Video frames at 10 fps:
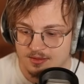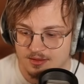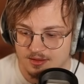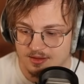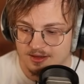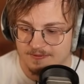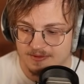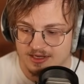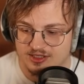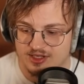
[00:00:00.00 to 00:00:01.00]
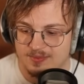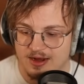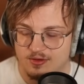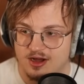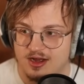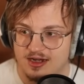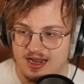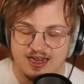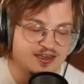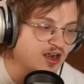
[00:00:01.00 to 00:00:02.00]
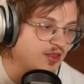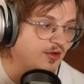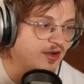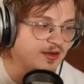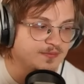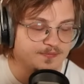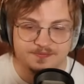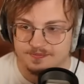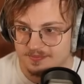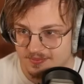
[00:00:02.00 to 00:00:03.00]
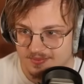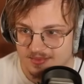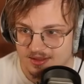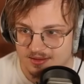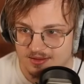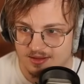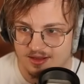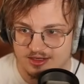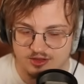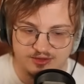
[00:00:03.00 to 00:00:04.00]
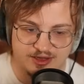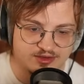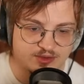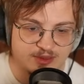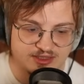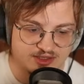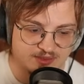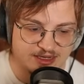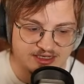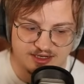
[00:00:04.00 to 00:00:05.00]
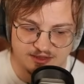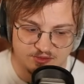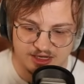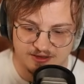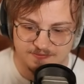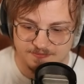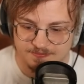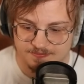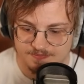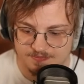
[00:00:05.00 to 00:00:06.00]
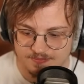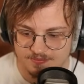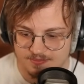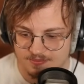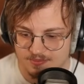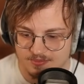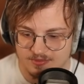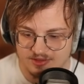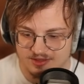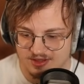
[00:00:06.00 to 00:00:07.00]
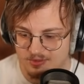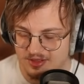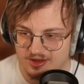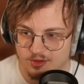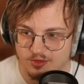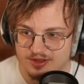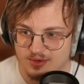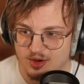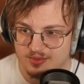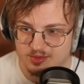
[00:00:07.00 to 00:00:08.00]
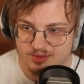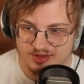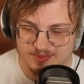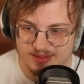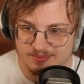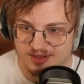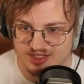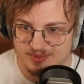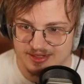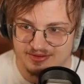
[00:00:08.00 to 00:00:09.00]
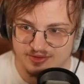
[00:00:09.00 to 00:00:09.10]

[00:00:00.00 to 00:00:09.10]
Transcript: Alright, I somehow got another Electrode that outspeeds this Mantine and Rain. This is like one of the only moments where this being plus speed even